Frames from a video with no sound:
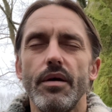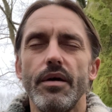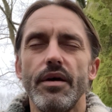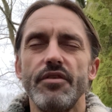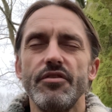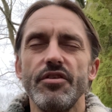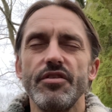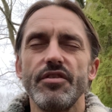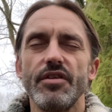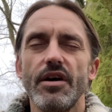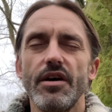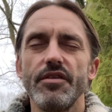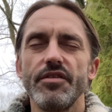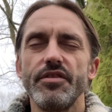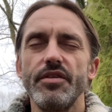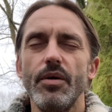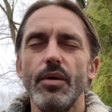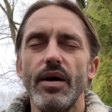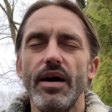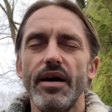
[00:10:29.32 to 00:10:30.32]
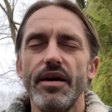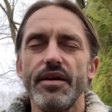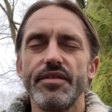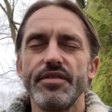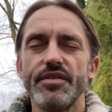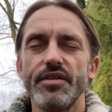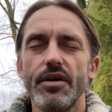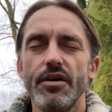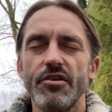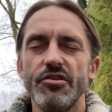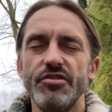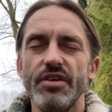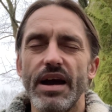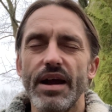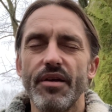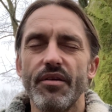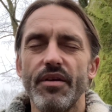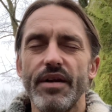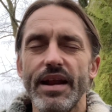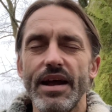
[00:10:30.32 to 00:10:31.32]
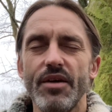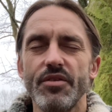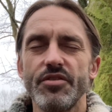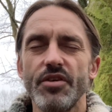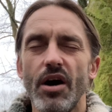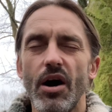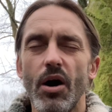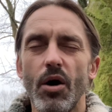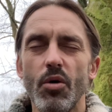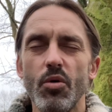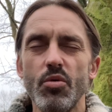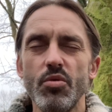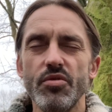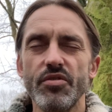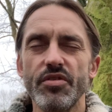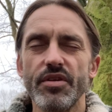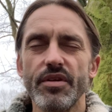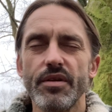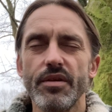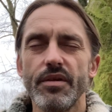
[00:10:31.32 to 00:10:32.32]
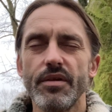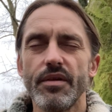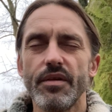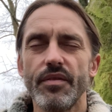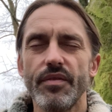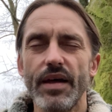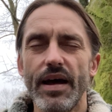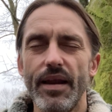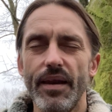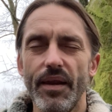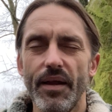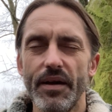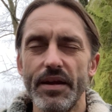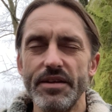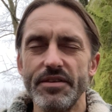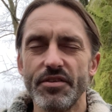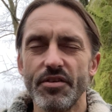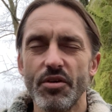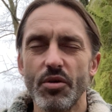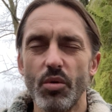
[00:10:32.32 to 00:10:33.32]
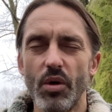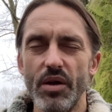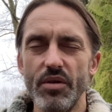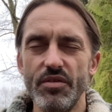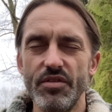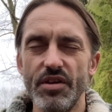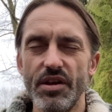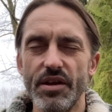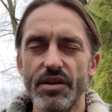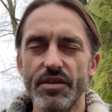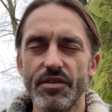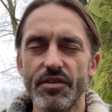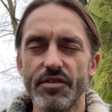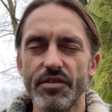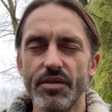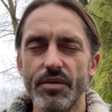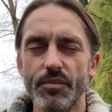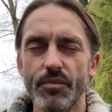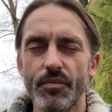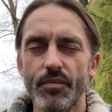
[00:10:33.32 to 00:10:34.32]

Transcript: And just ask your earth star chakra now to hold that light quotient